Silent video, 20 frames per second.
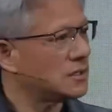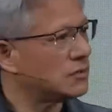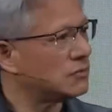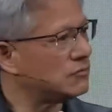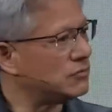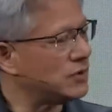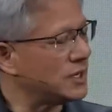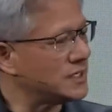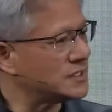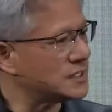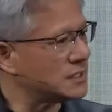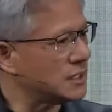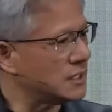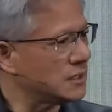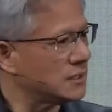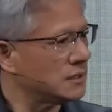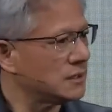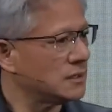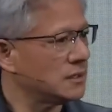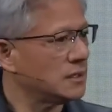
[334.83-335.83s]

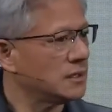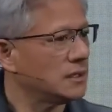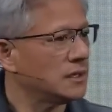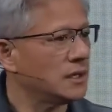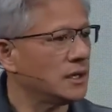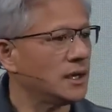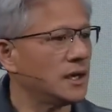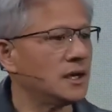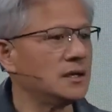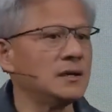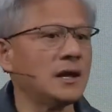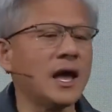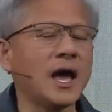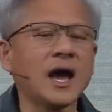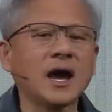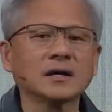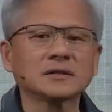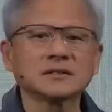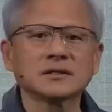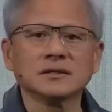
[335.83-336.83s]
reasoning, and
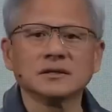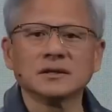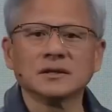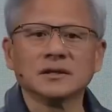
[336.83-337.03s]
act,